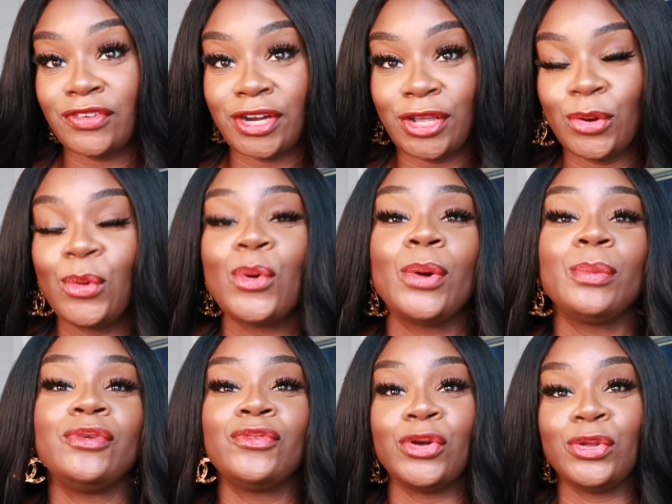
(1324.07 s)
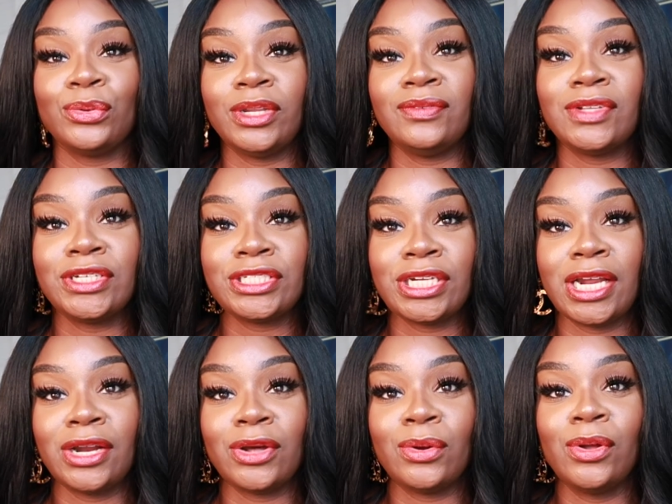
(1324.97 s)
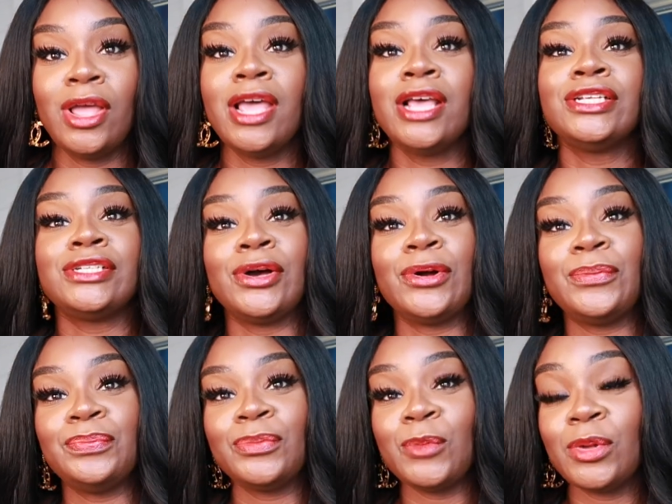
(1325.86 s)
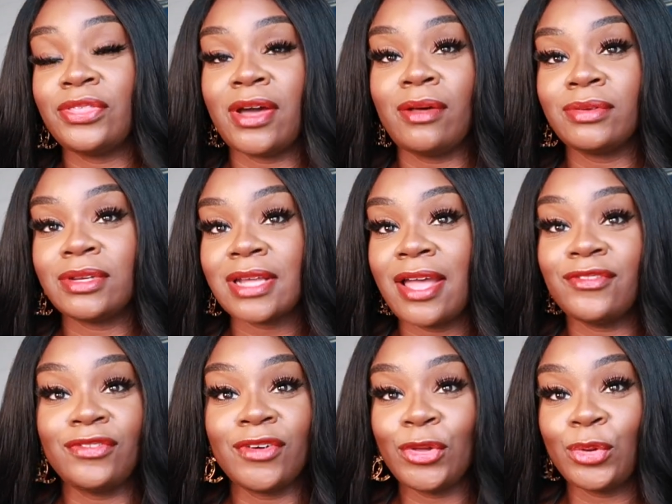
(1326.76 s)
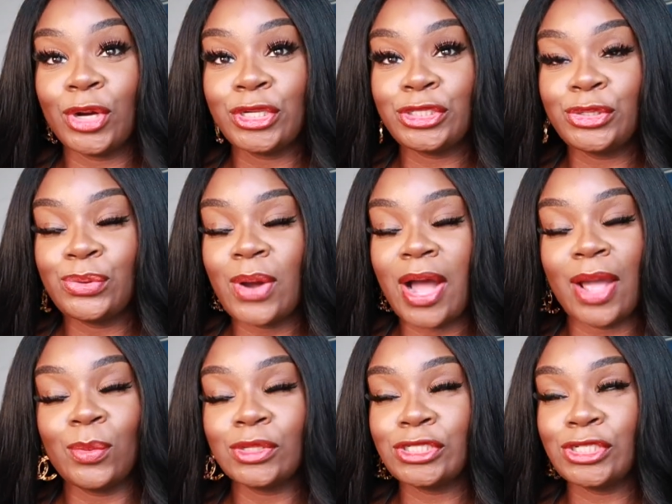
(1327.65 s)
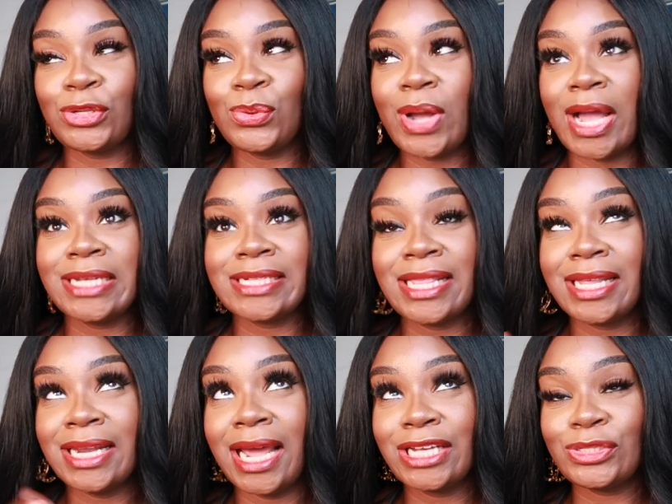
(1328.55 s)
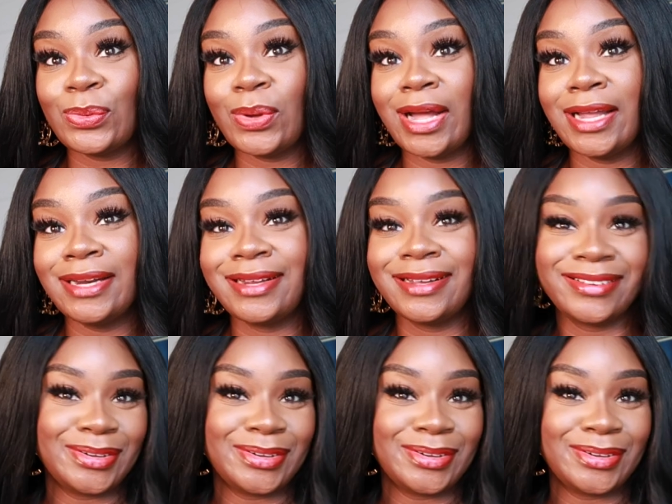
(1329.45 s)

video or before you leave this channel so without further ado i will see you guys in the next one